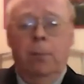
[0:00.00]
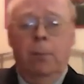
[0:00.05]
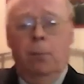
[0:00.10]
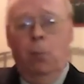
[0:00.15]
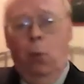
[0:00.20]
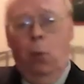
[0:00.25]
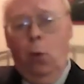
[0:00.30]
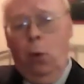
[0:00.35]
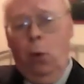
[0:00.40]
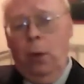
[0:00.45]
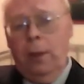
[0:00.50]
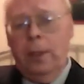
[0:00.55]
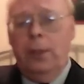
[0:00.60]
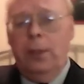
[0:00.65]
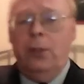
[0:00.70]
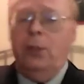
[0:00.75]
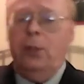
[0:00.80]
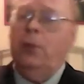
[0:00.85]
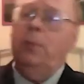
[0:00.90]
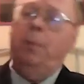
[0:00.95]
more than
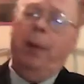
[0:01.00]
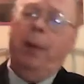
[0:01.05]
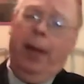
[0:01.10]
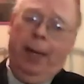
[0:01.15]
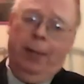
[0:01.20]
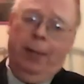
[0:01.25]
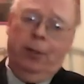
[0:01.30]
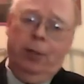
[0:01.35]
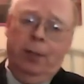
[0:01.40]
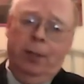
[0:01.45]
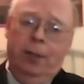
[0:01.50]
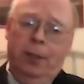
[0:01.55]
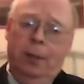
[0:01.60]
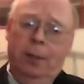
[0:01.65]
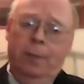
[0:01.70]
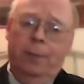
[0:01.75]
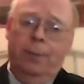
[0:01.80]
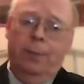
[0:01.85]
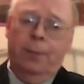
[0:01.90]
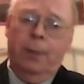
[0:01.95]
2 pages,